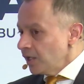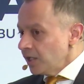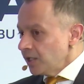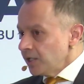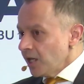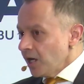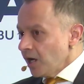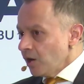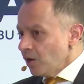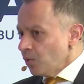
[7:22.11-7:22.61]

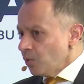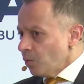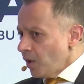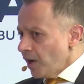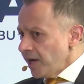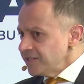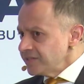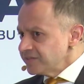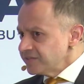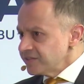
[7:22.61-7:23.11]
Now,
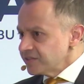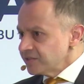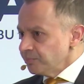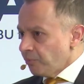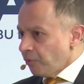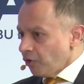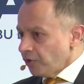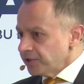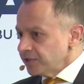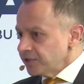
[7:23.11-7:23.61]
why is this
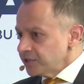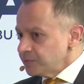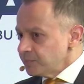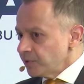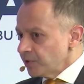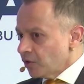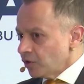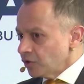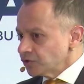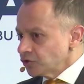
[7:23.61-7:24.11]
important? Is
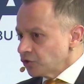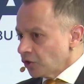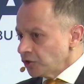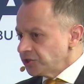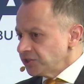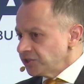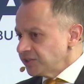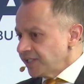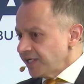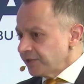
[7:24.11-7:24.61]
because not just